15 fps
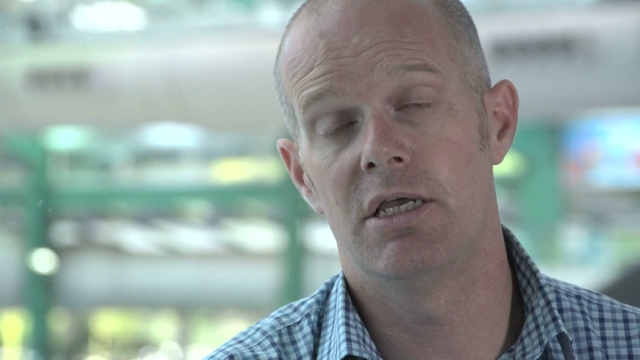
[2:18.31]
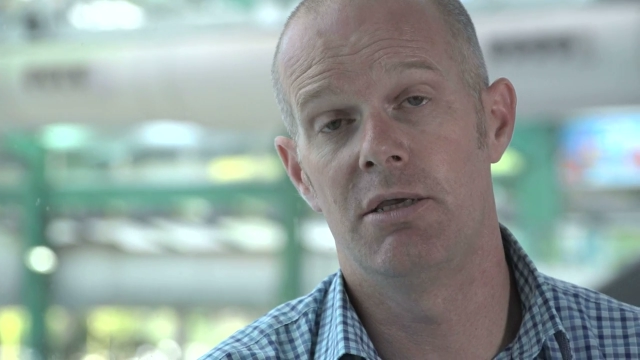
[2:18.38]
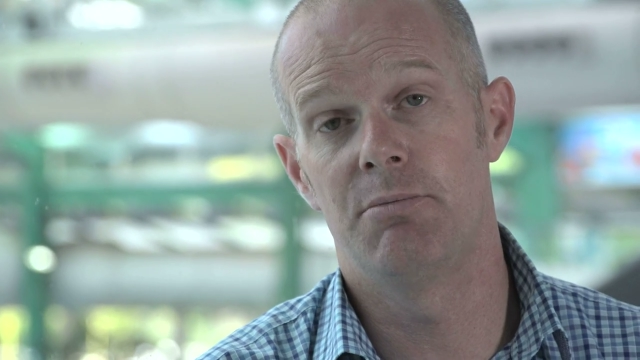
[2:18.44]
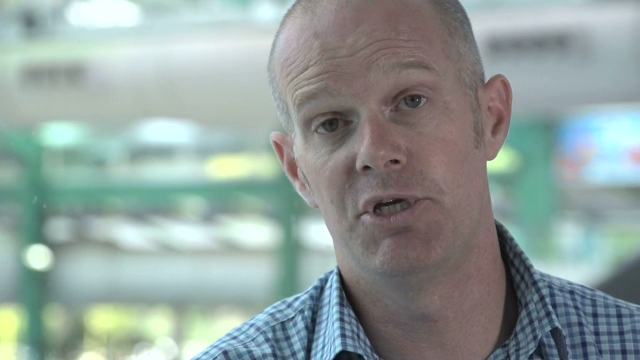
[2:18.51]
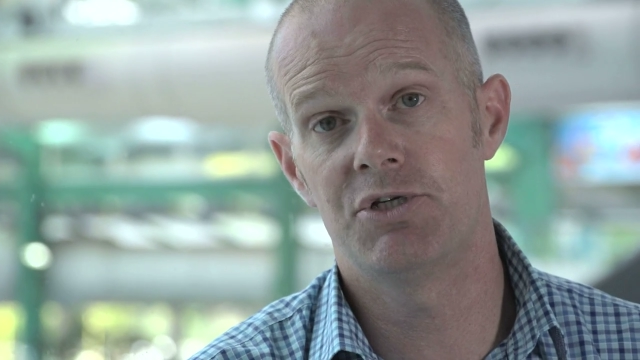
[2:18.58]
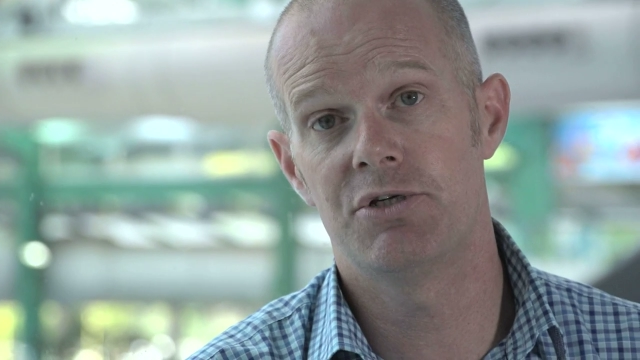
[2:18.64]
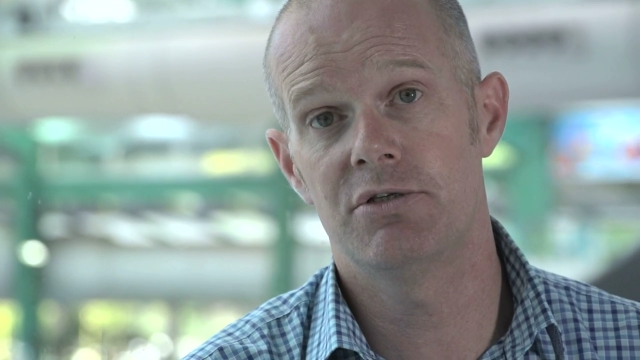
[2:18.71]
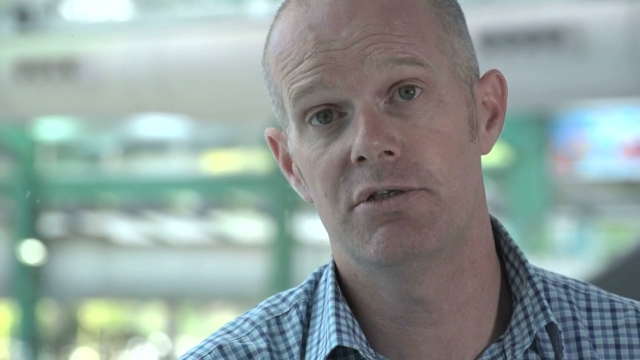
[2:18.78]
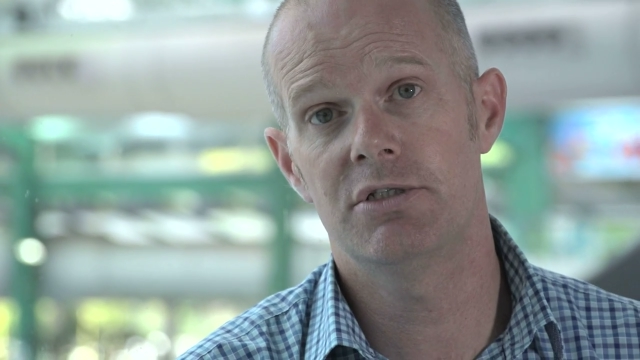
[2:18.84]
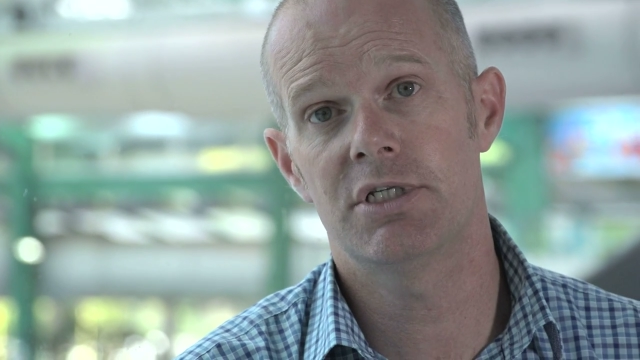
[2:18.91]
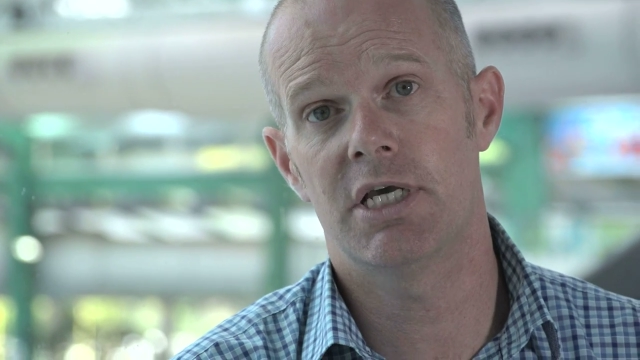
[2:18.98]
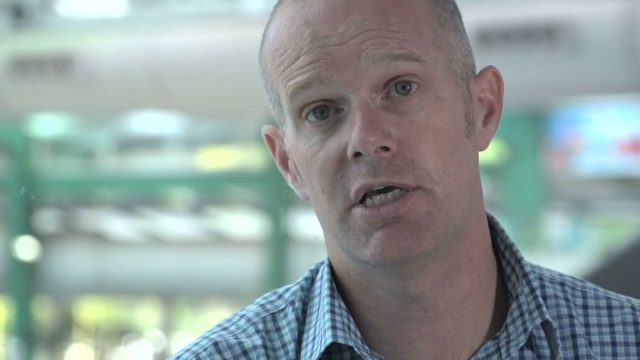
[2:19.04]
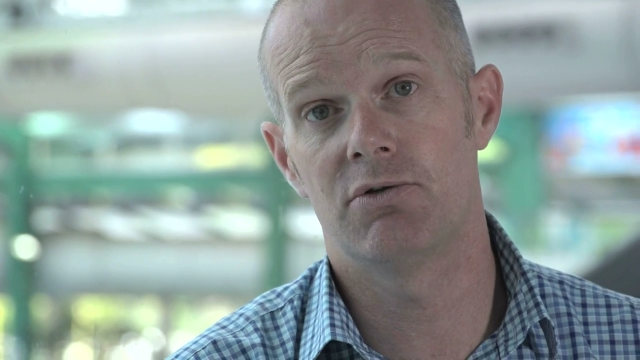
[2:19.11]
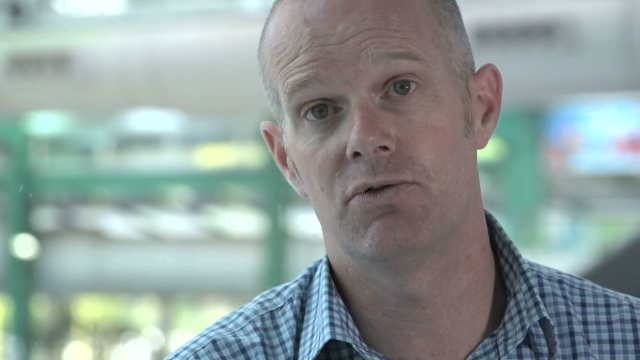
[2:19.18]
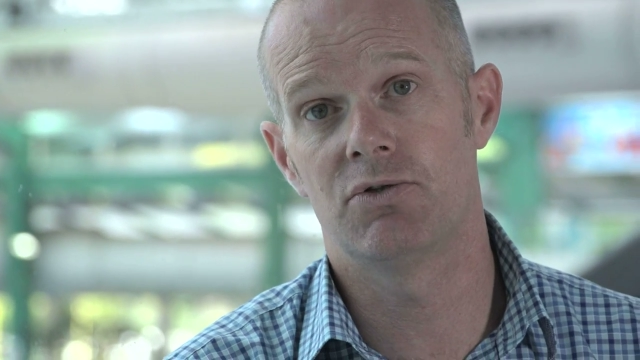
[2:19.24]
emissions
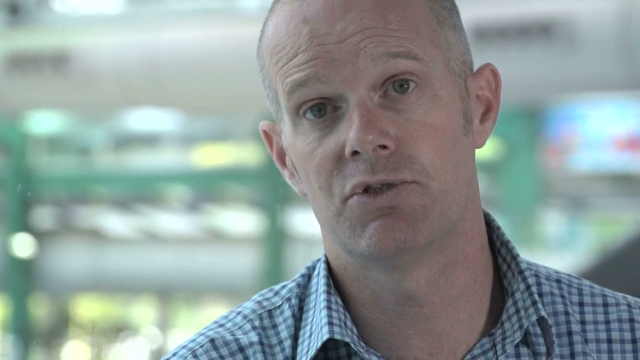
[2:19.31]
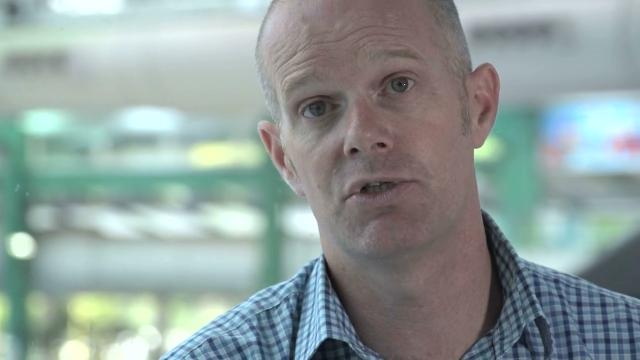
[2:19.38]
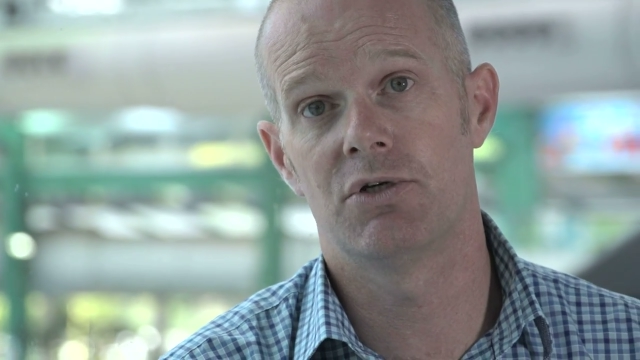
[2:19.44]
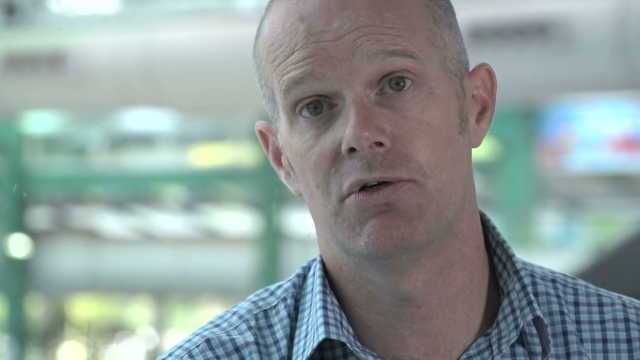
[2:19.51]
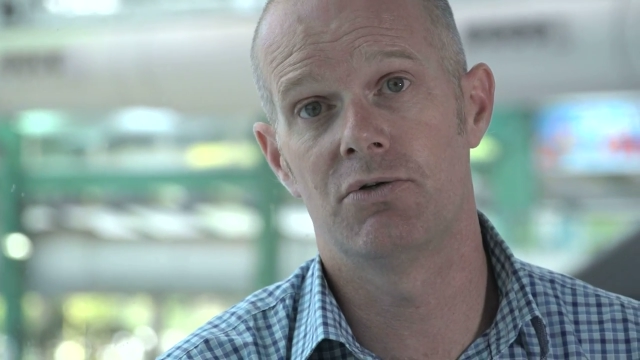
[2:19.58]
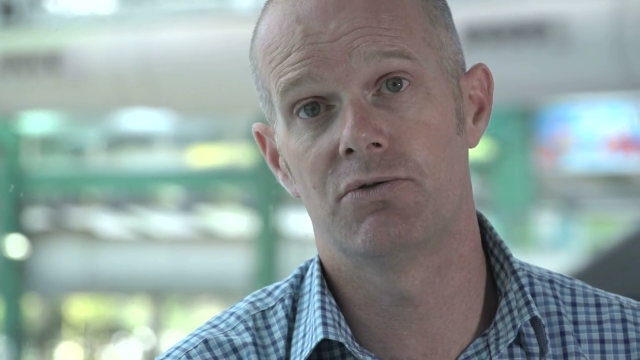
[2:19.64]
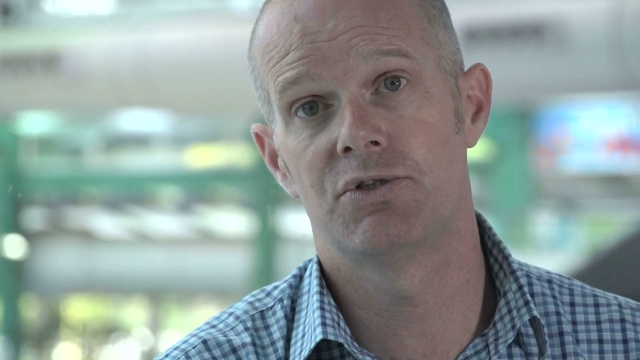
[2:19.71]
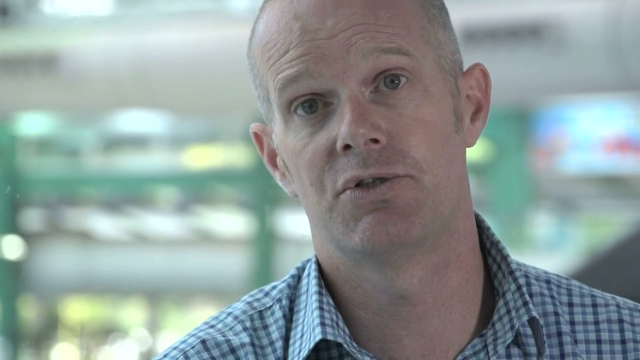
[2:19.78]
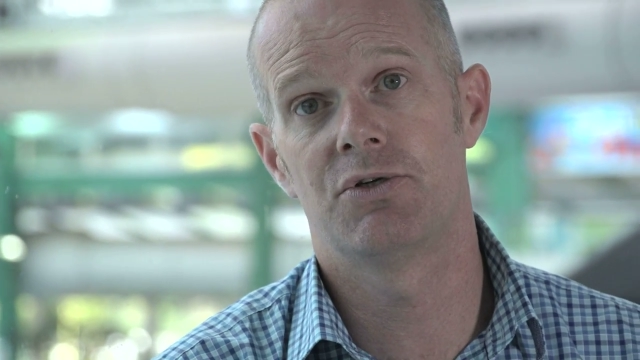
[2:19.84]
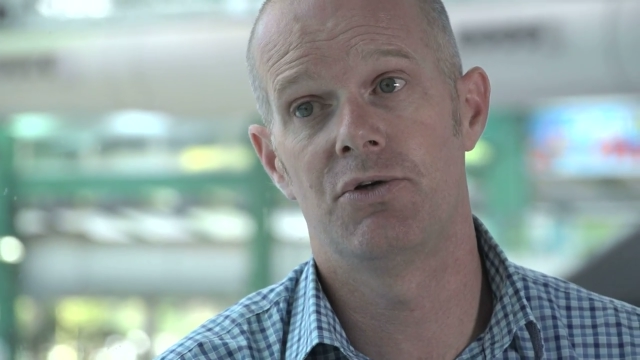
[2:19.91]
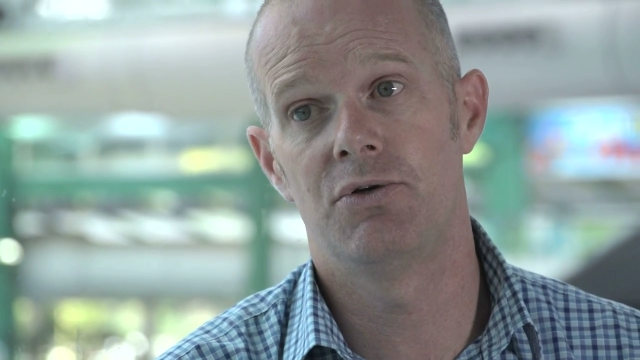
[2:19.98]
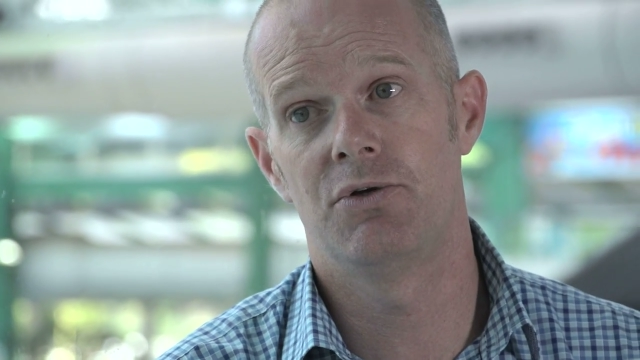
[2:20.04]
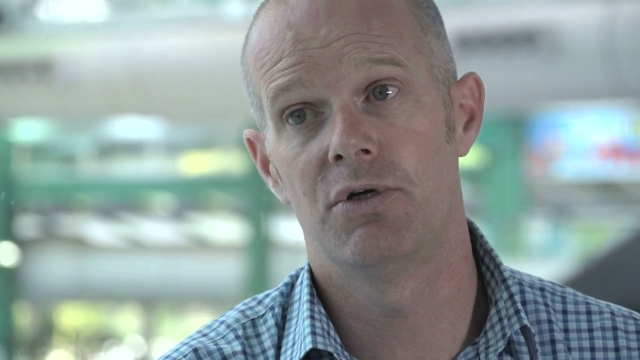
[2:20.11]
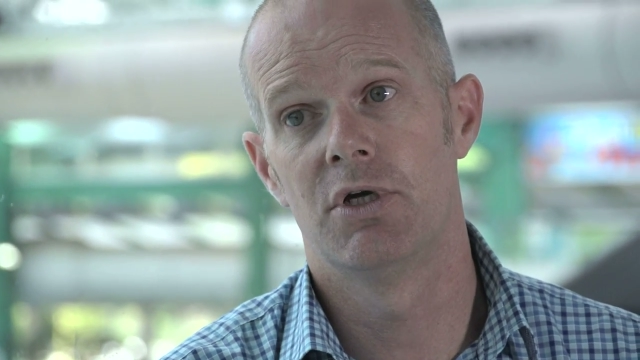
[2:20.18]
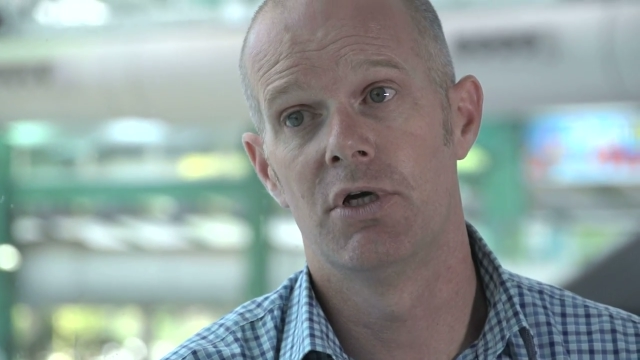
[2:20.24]
and also
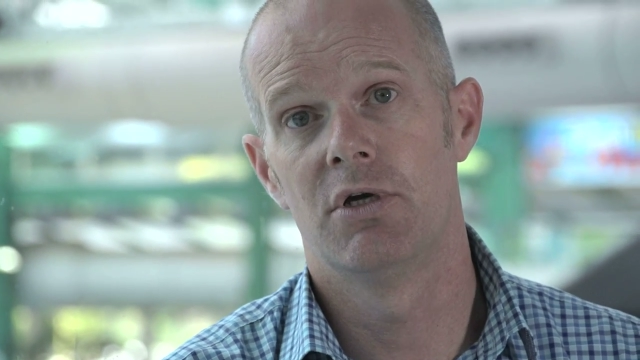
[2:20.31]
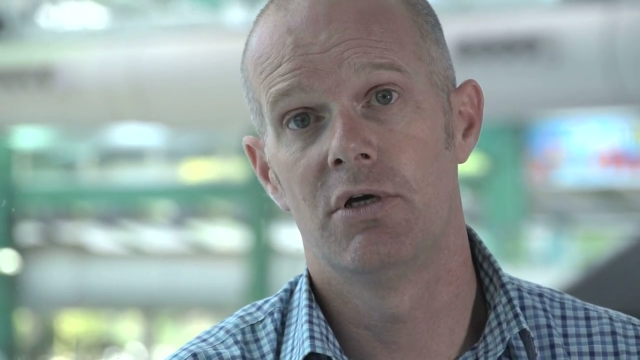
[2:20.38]
to